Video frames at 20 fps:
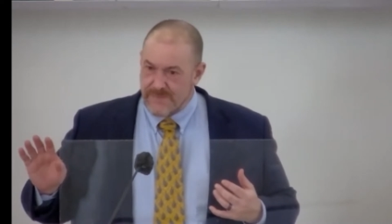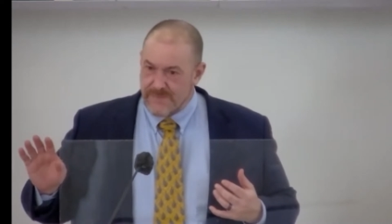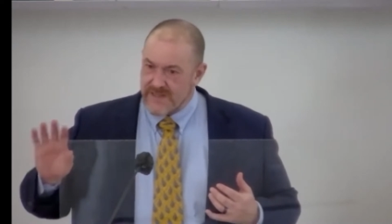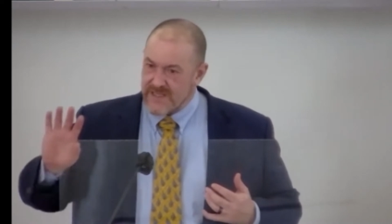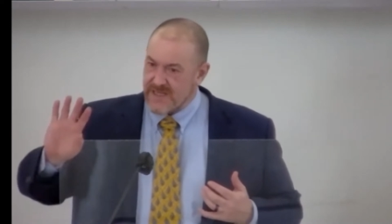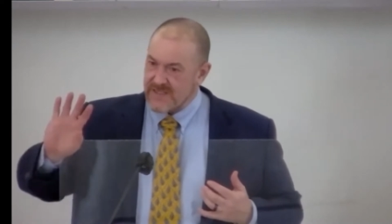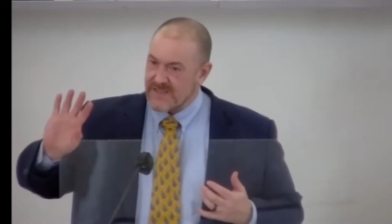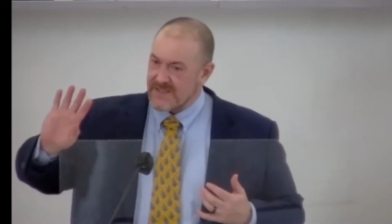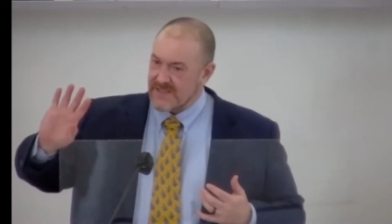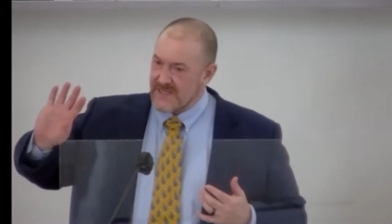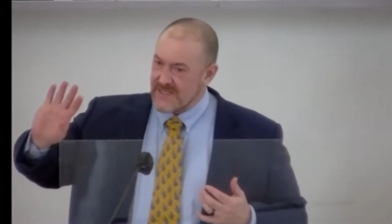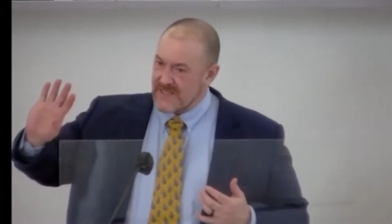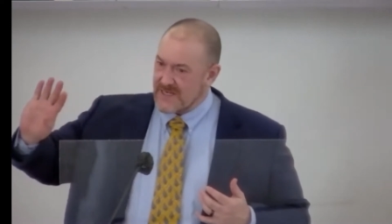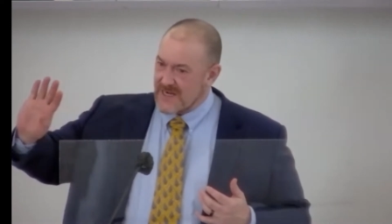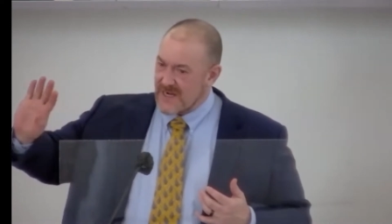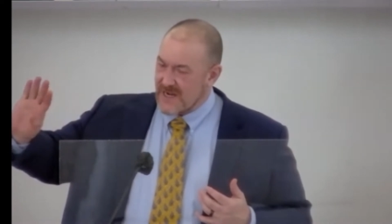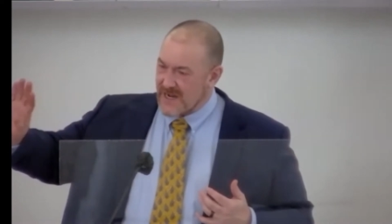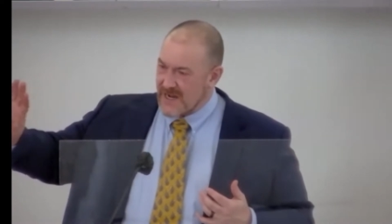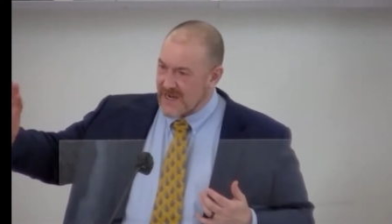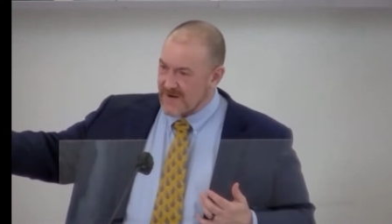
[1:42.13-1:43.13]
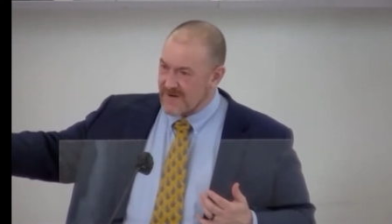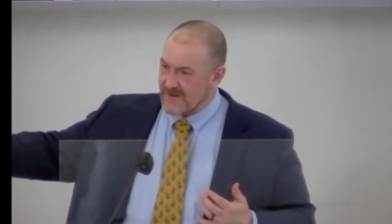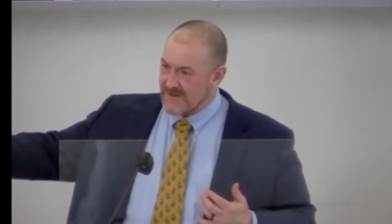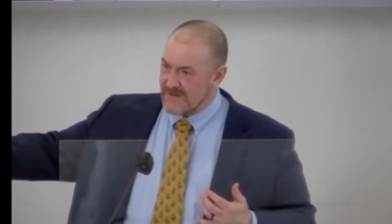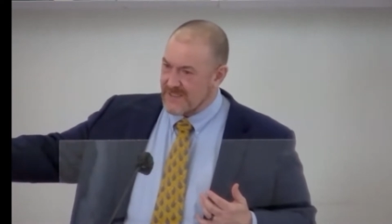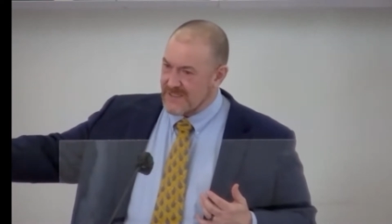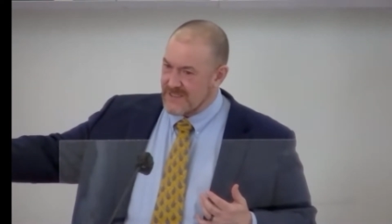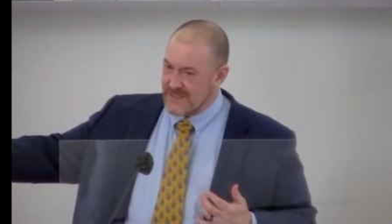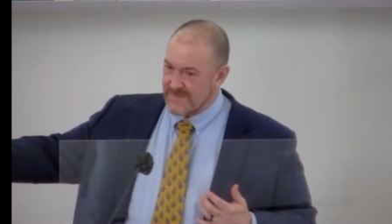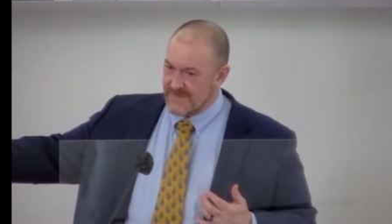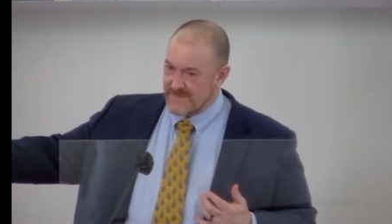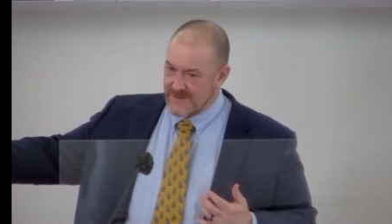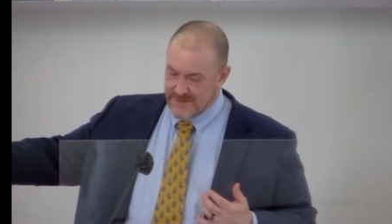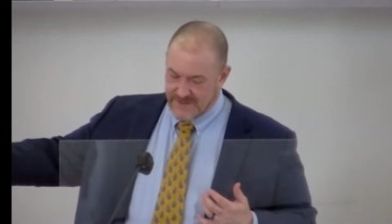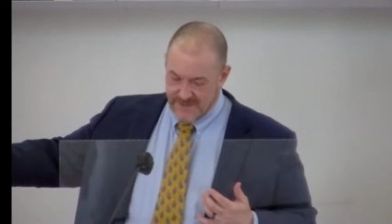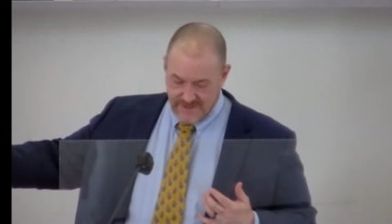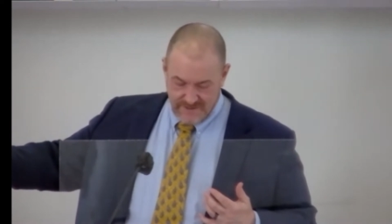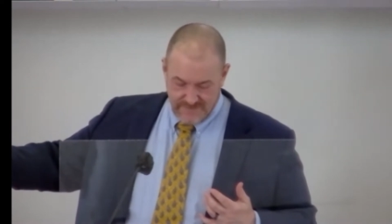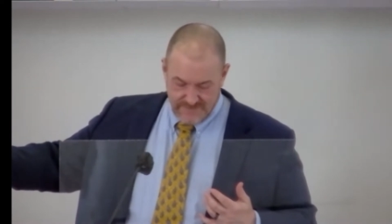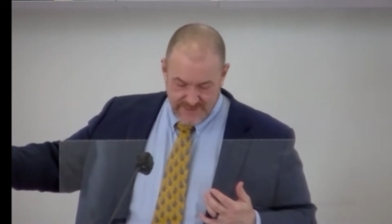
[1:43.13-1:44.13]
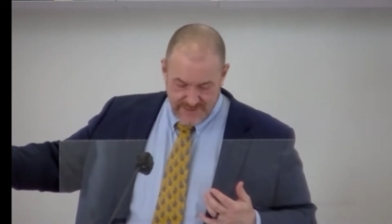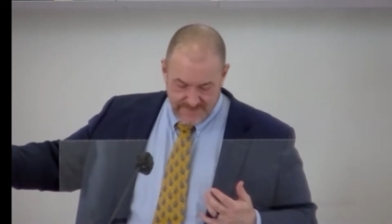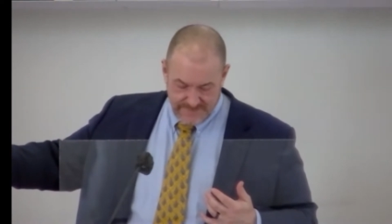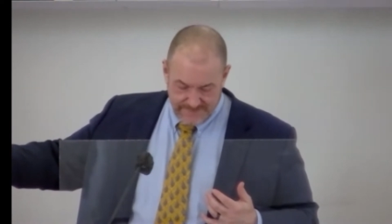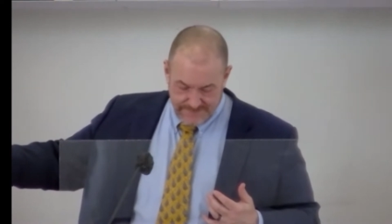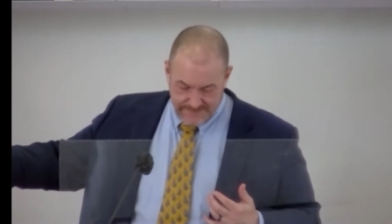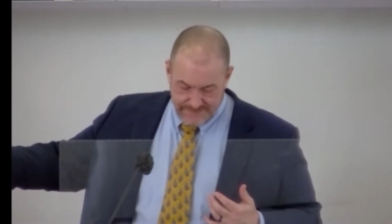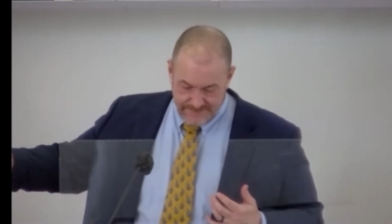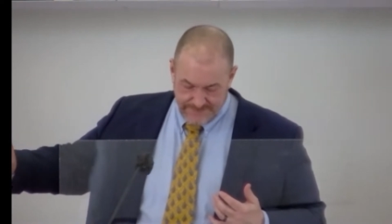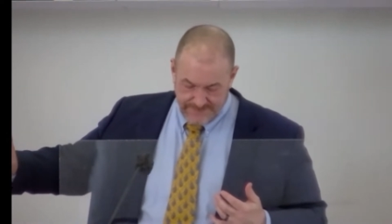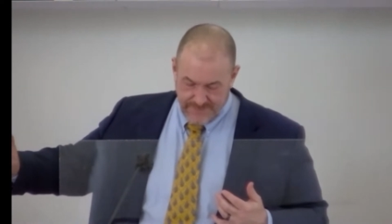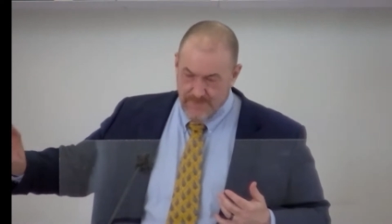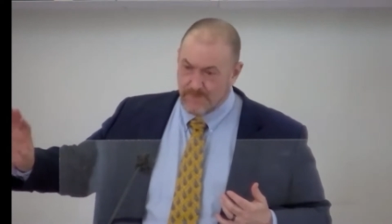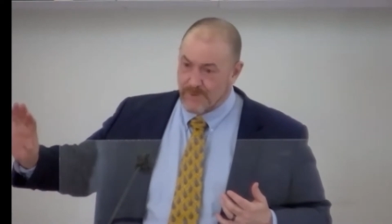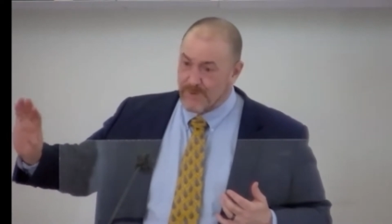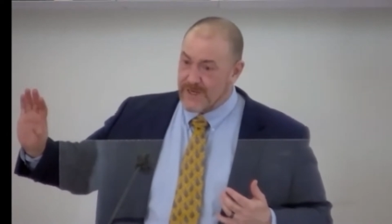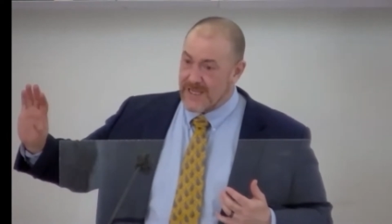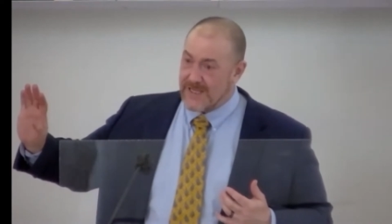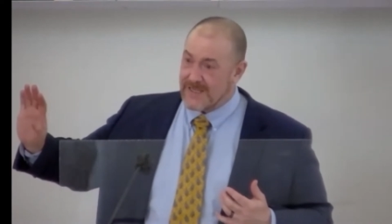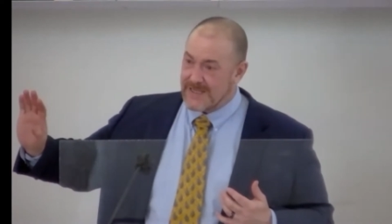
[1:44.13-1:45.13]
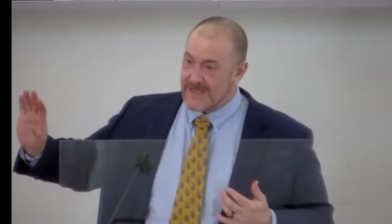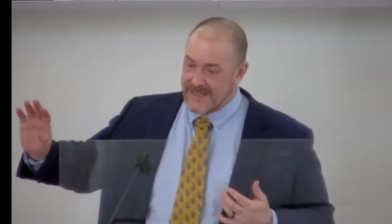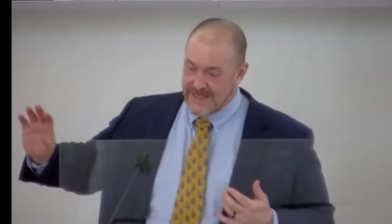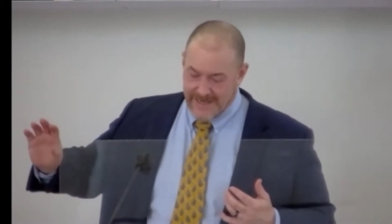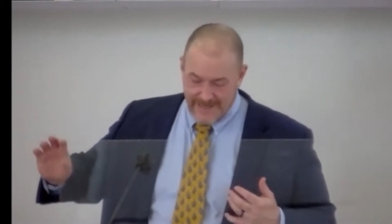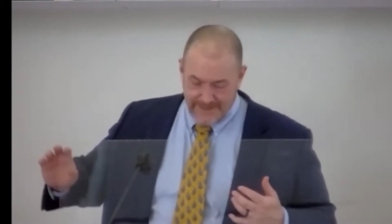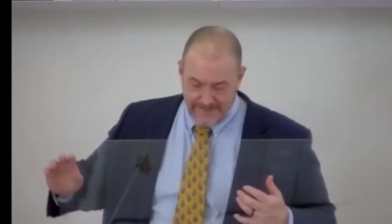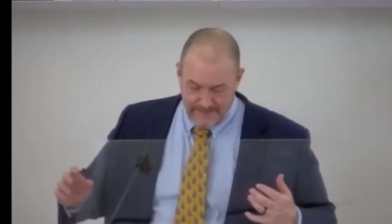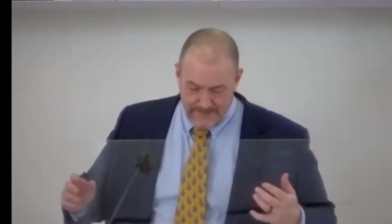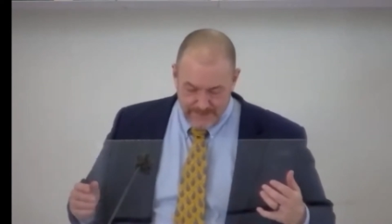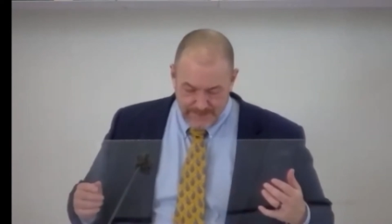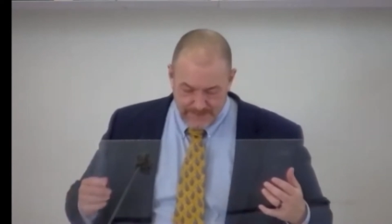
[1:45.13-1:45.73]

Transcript: but that's an entirely different sermon. We'll get to that.